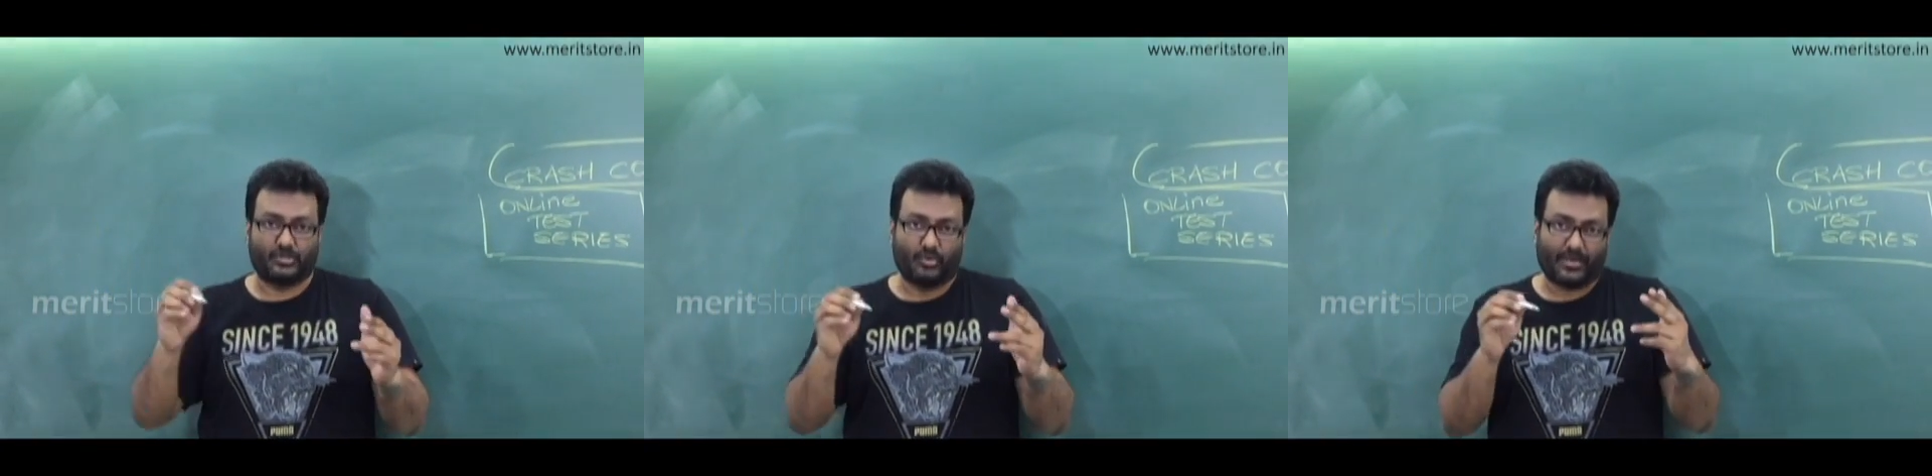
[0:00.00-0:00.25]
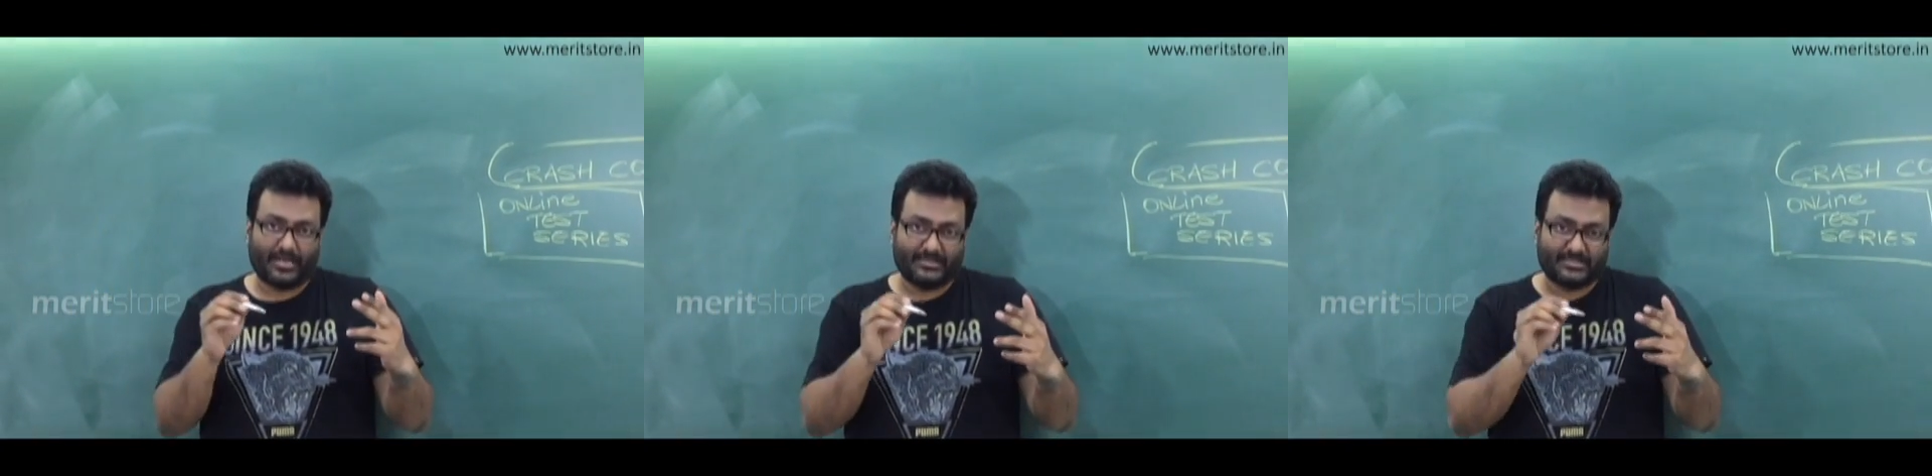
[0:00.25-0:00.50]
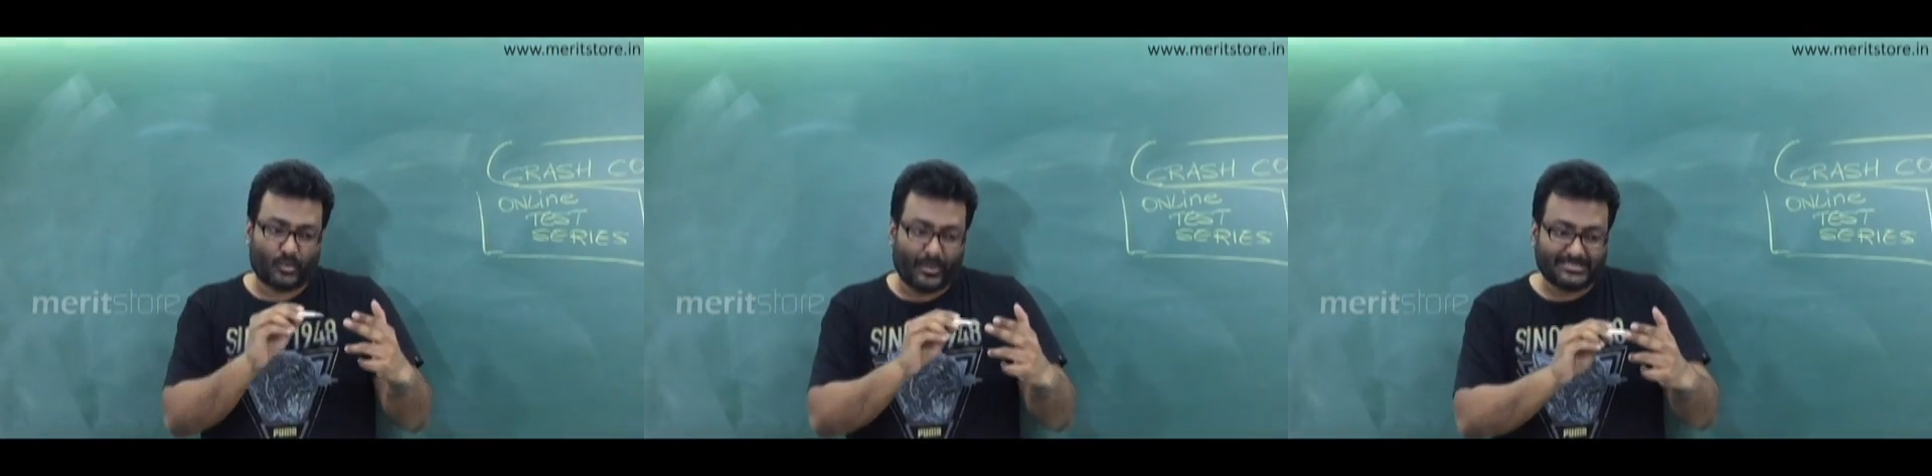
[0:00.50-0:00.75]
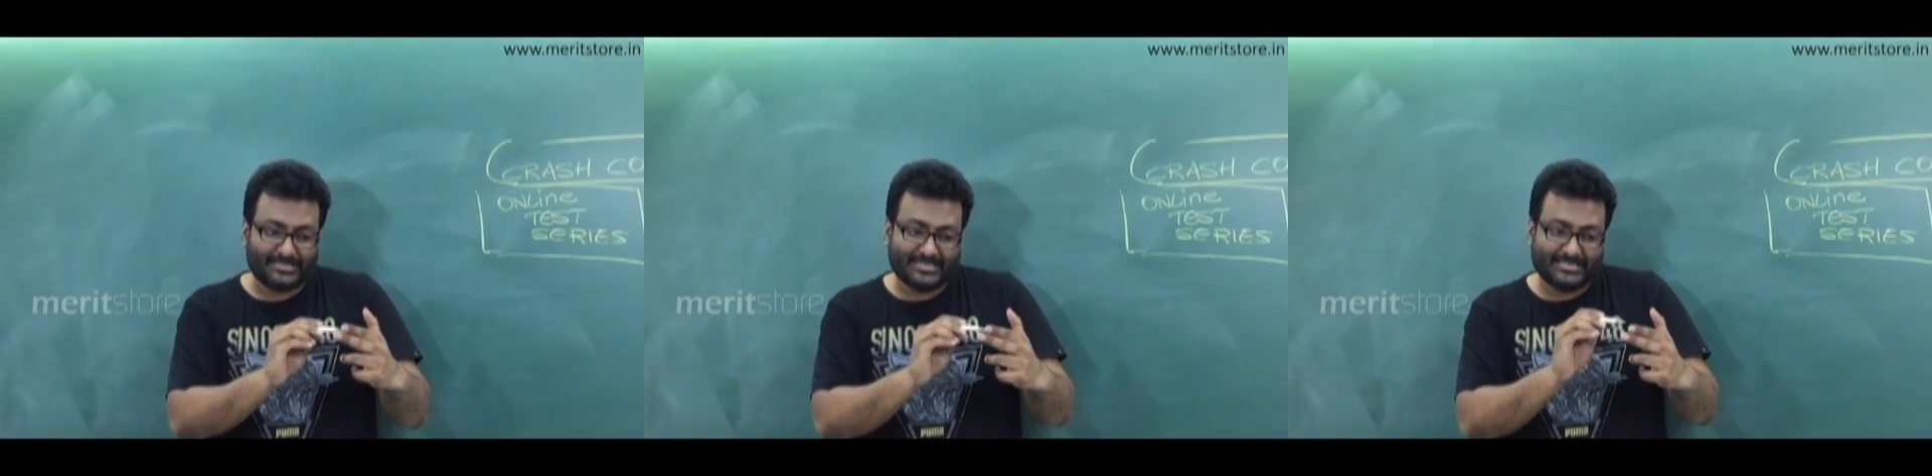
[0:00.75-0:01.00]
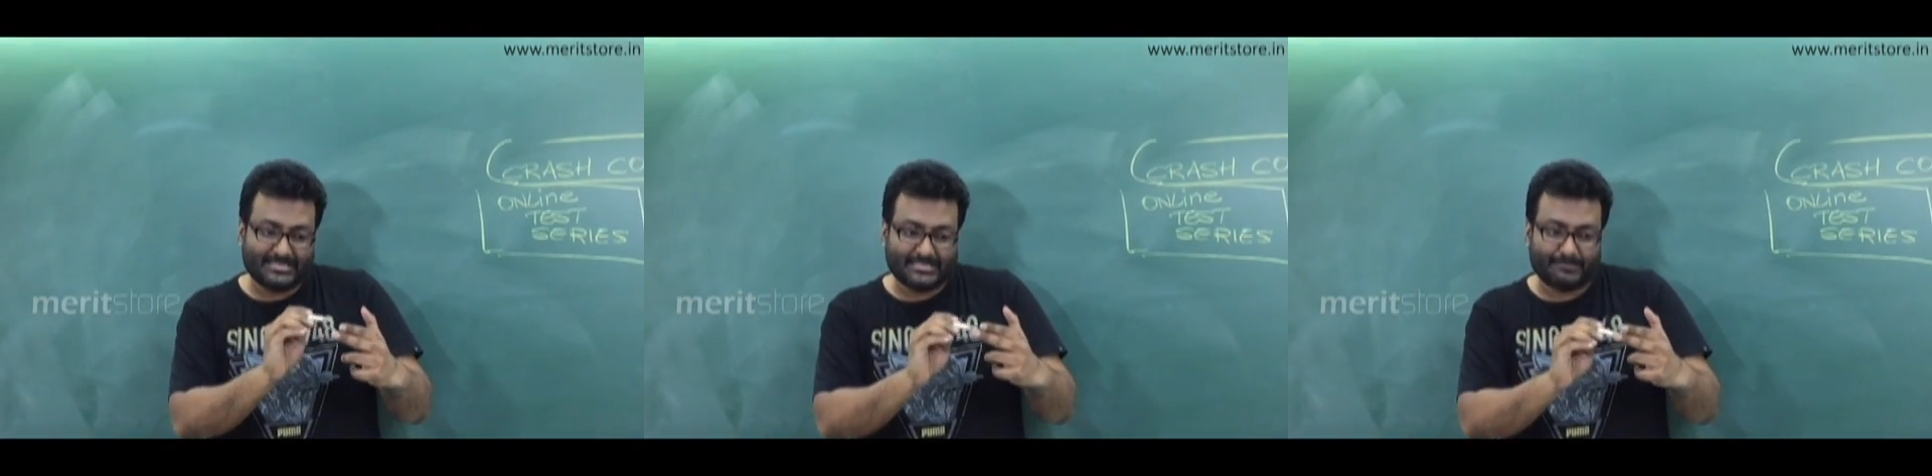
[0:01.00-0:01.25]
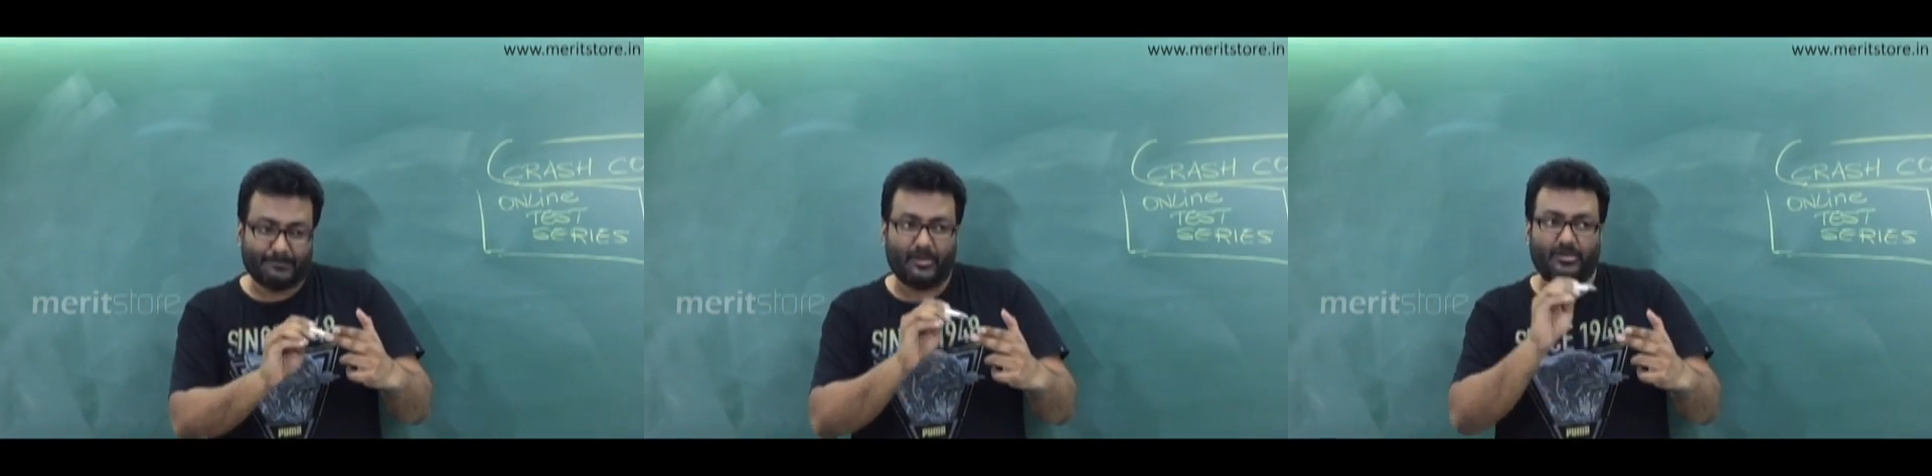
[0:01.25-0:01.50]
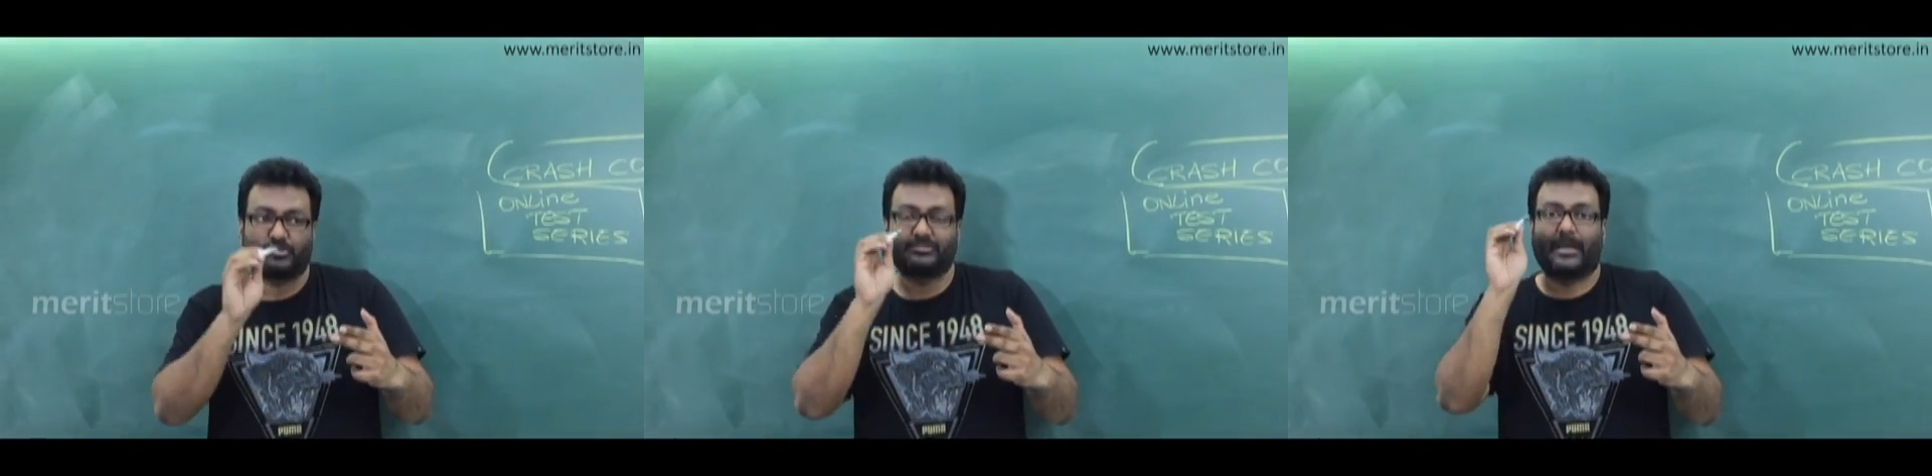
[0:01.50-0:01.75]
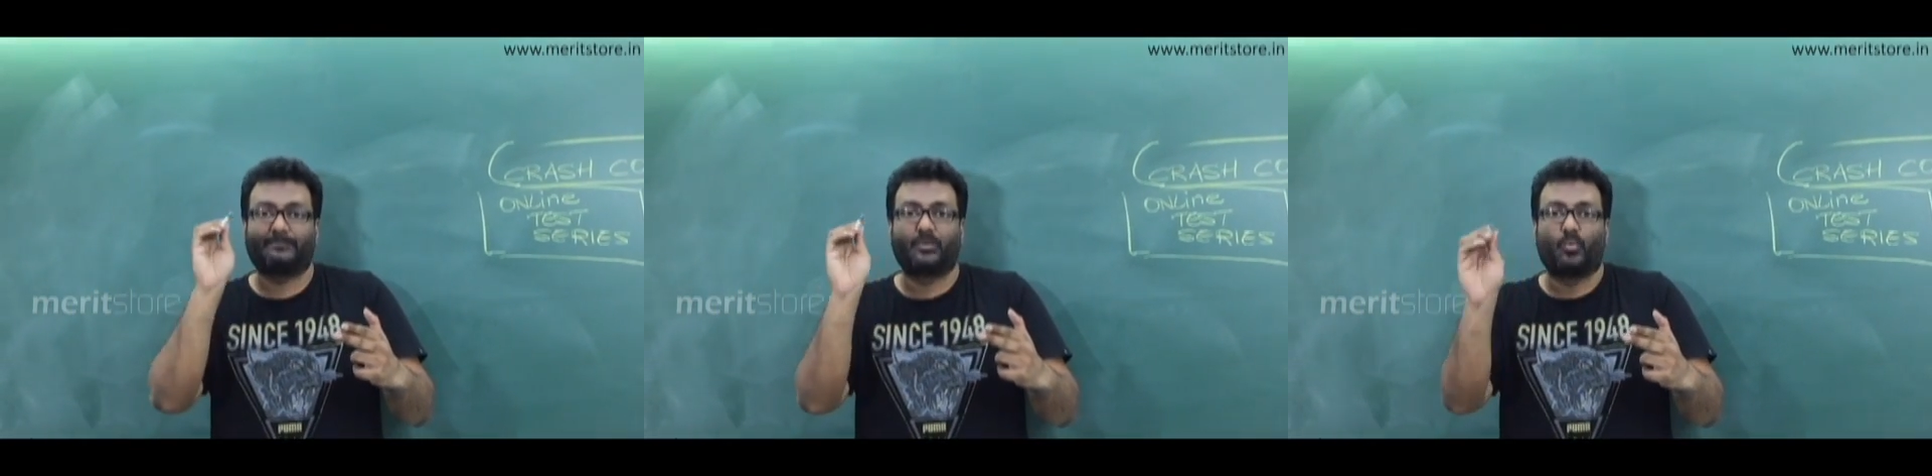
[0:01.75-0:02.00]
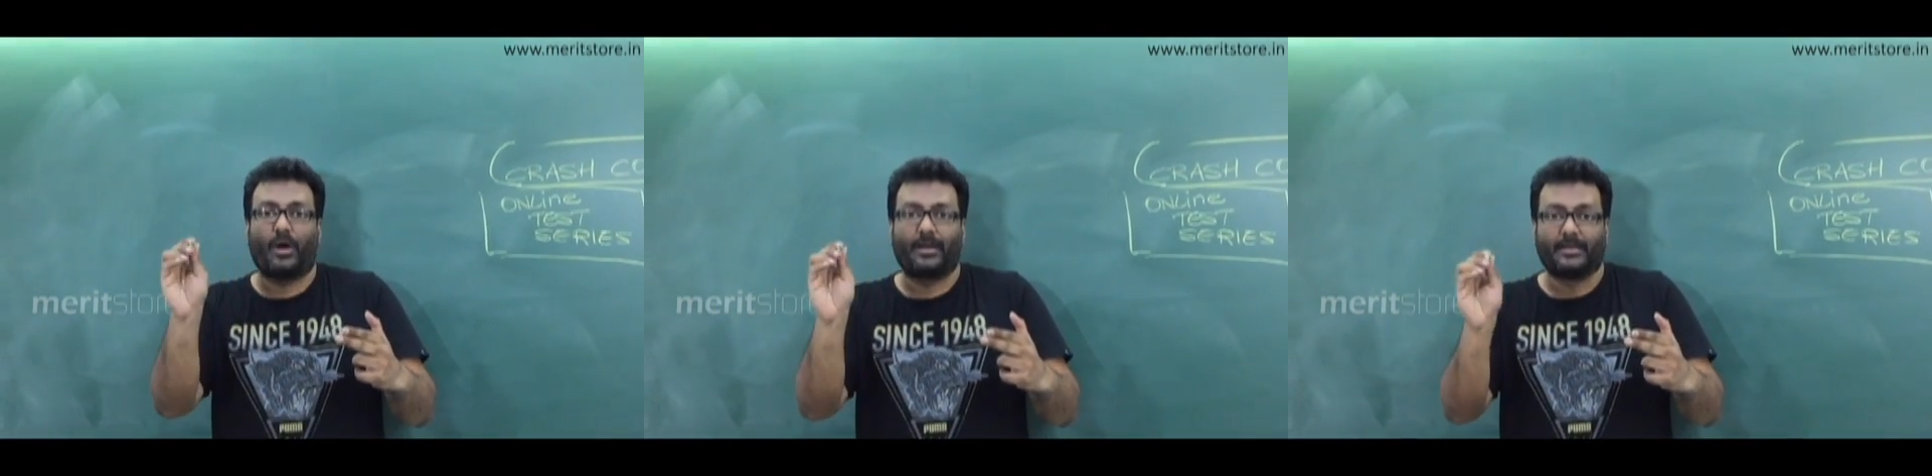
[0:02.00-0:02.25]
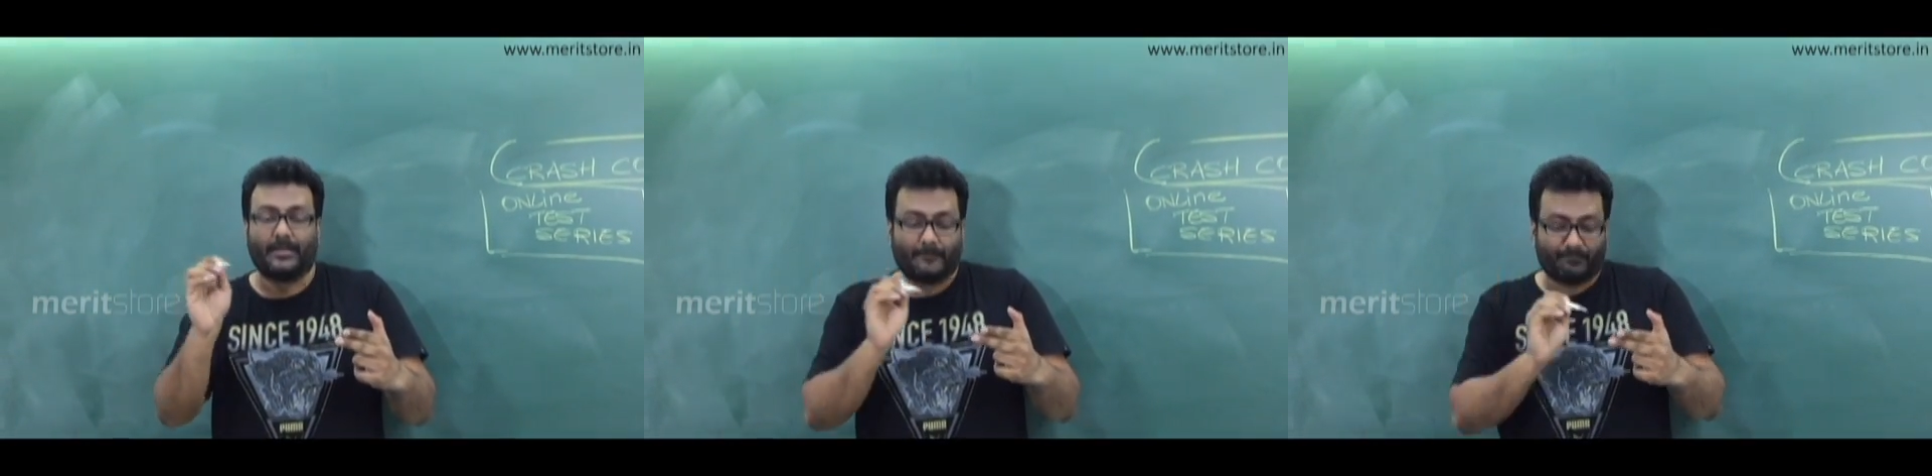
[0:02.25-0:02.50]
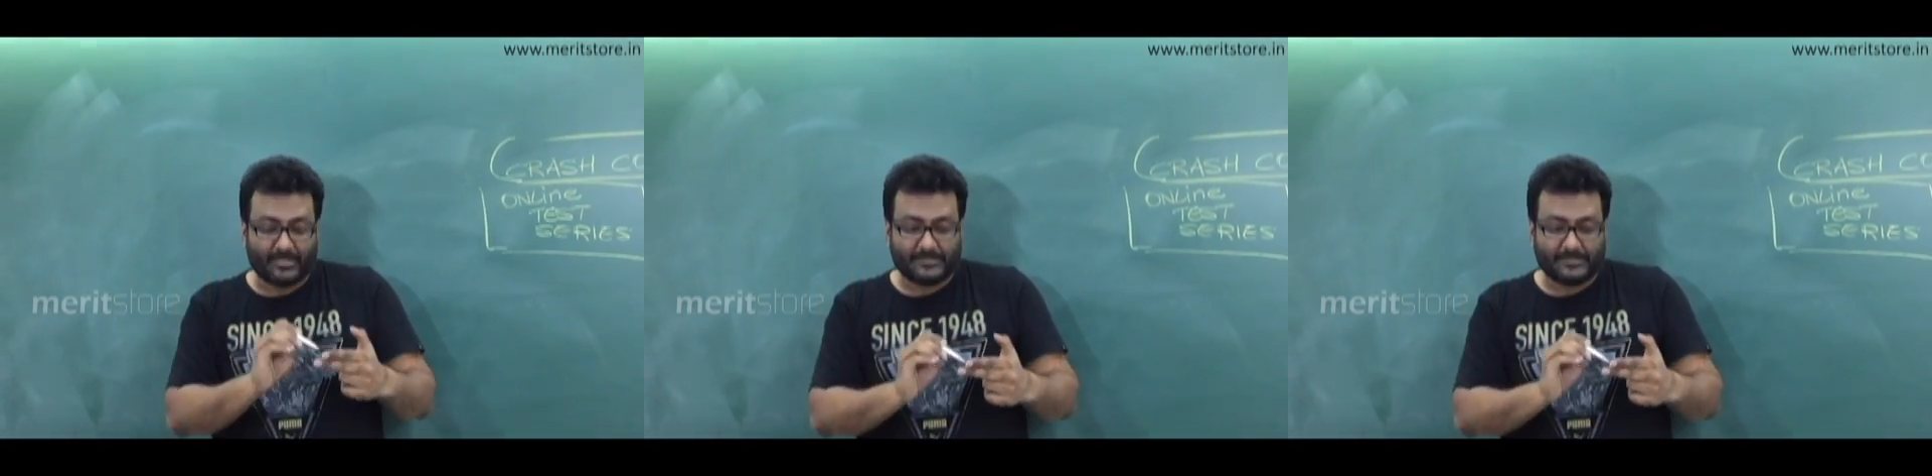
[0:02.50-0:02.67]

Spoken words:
So look at this question and say, this belongs to chapter 1,